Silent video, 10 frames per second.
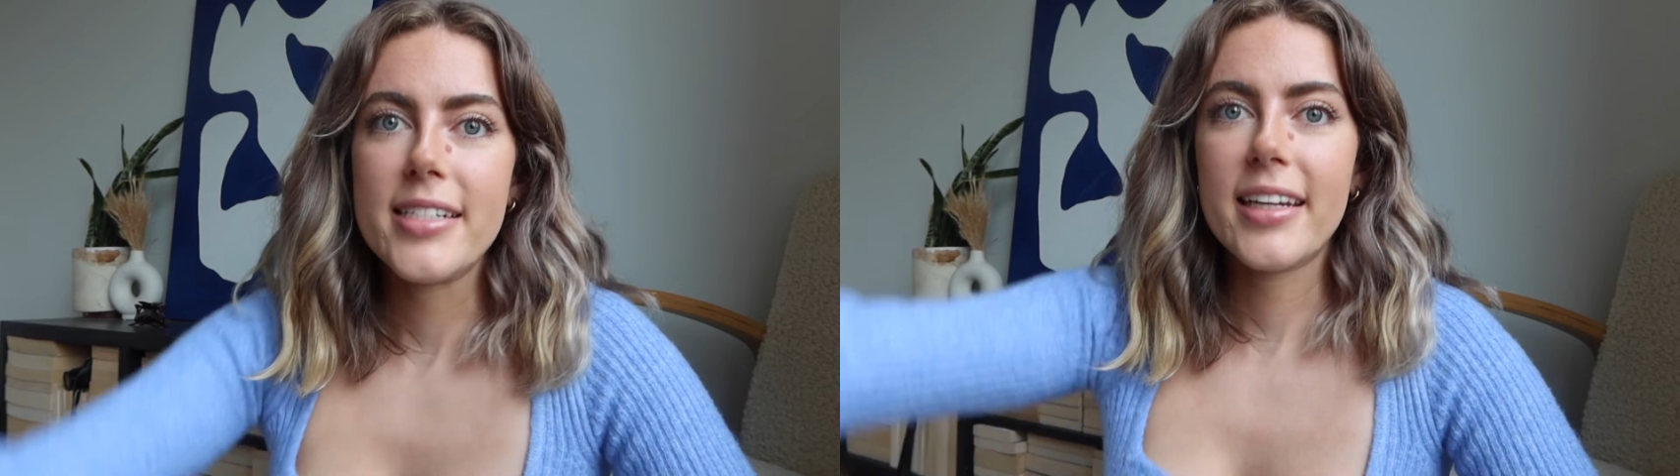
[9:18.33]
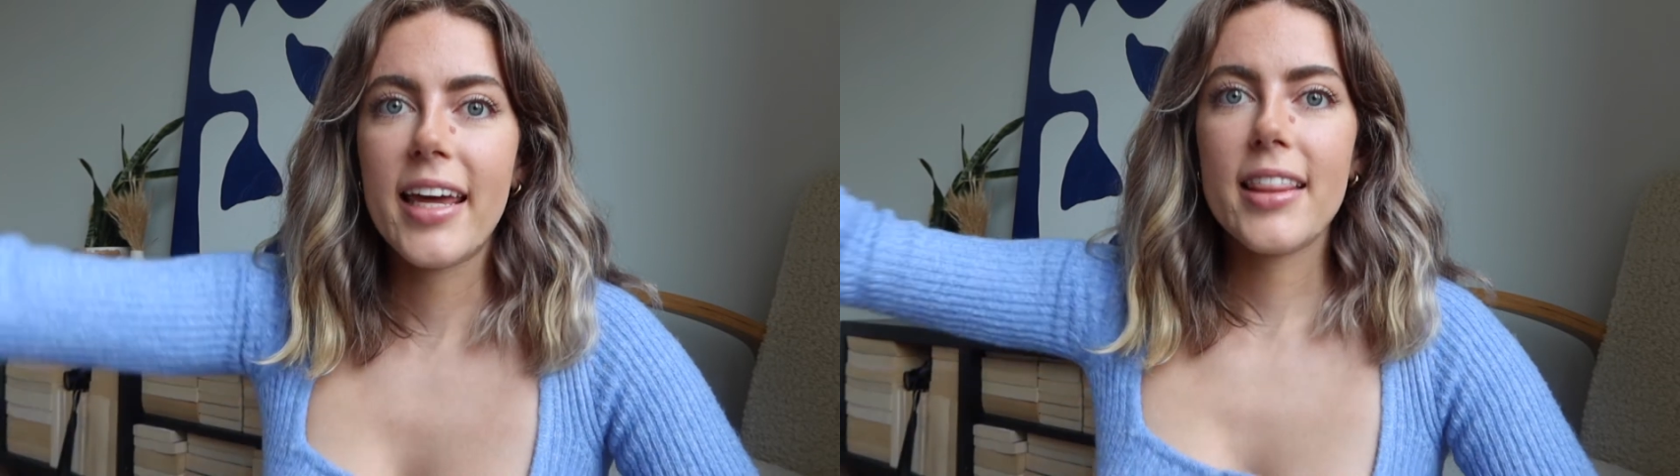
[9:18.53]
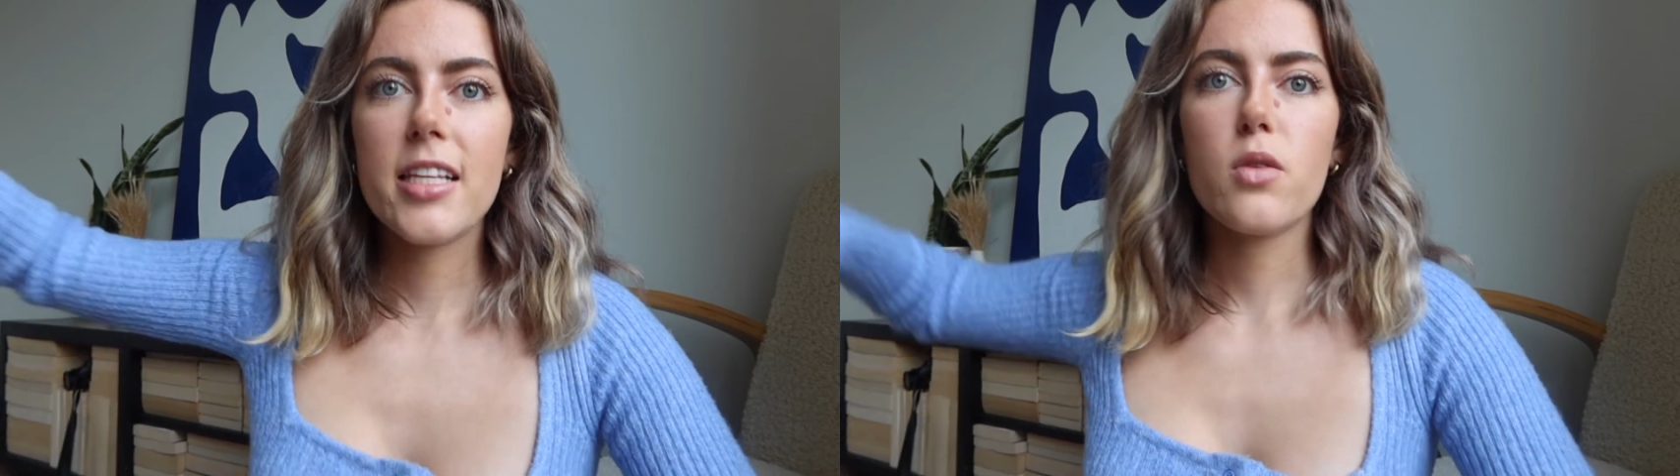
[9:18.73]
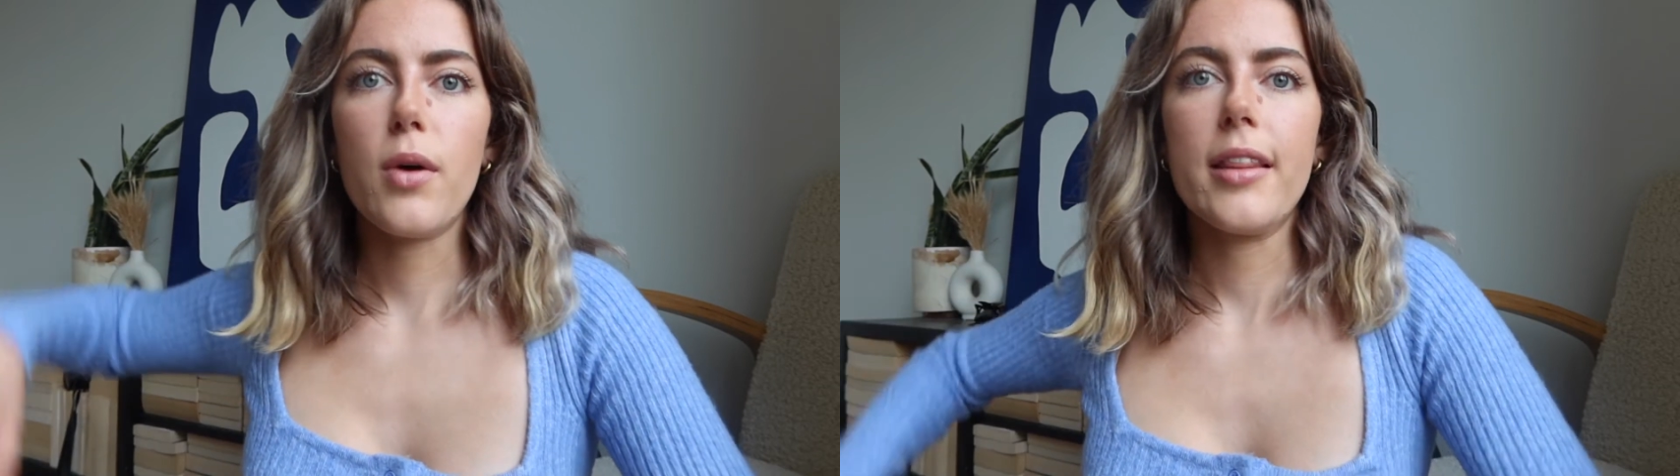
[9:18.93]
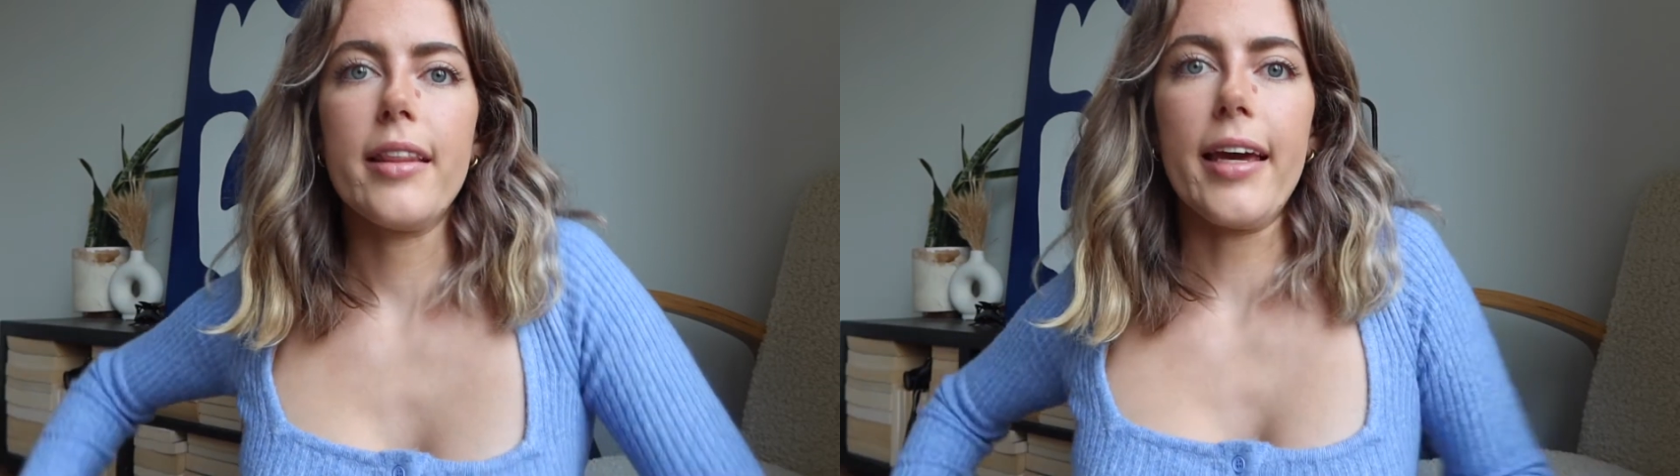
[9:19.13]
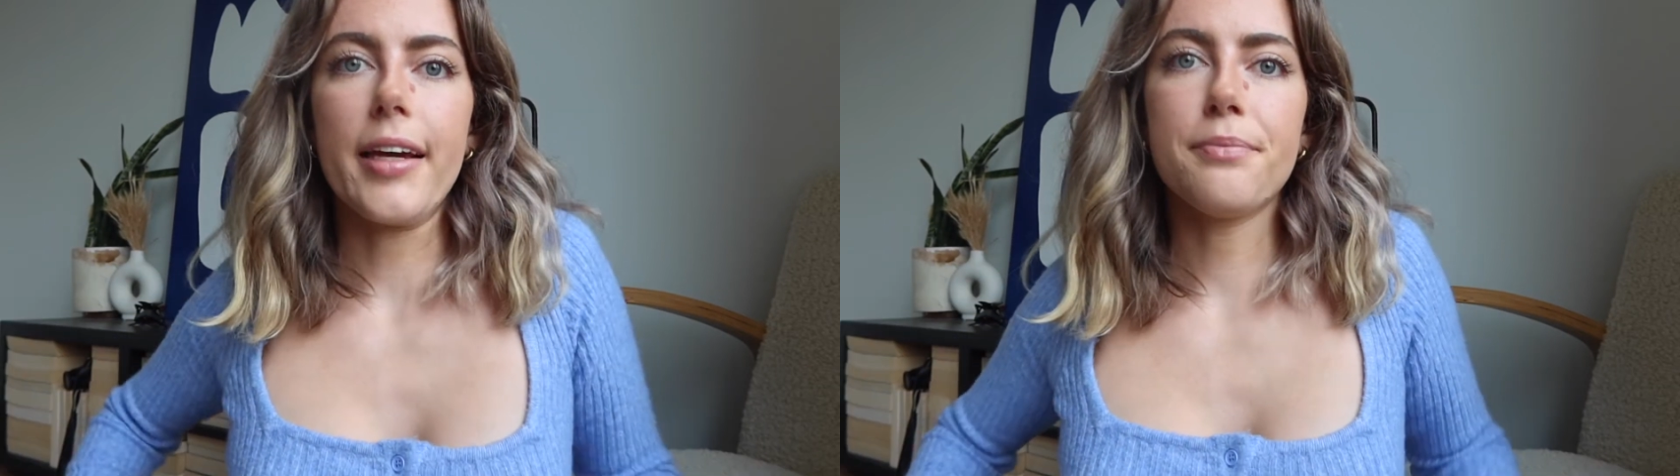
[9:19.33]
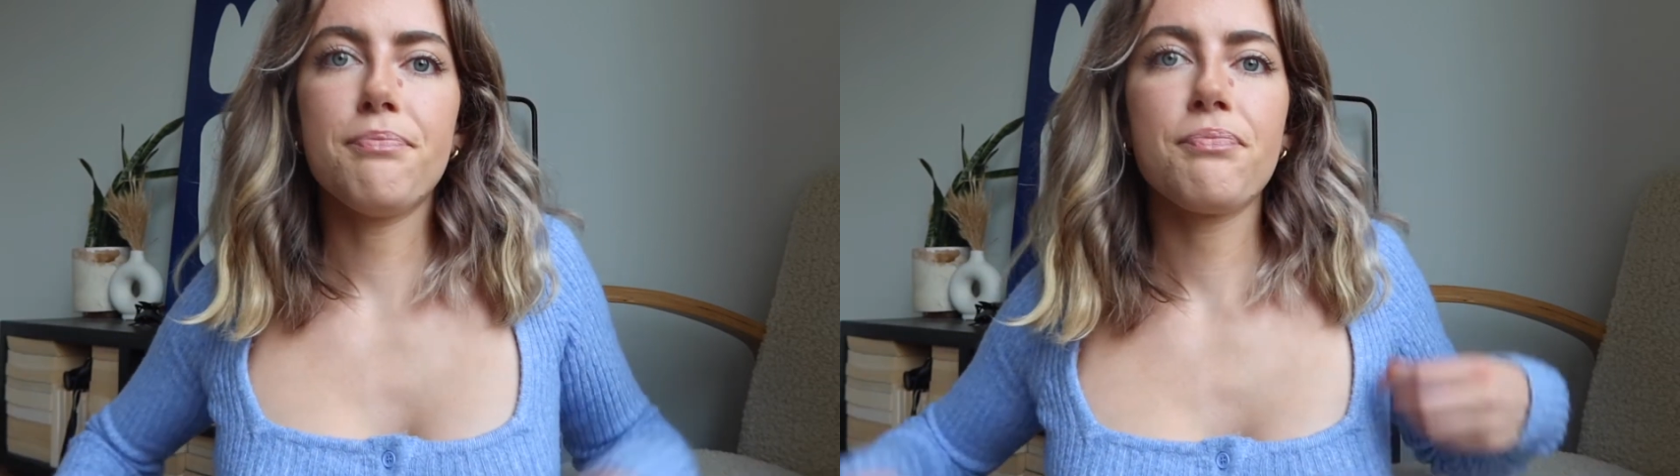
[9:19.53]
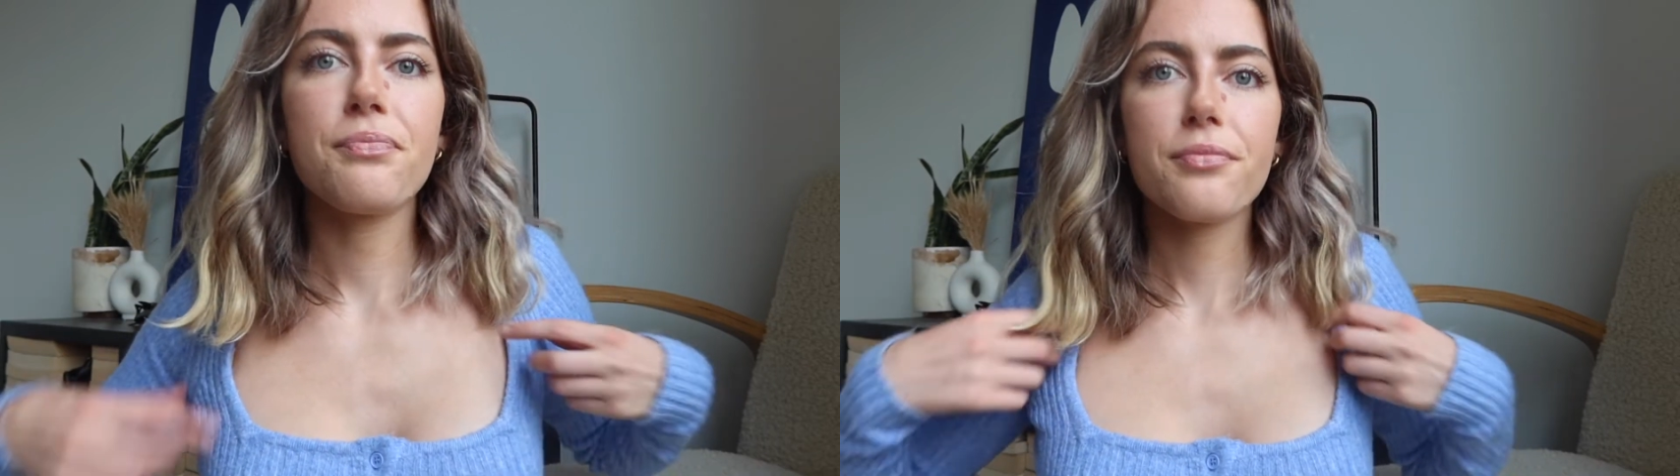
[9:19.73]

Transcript: did get this one thing,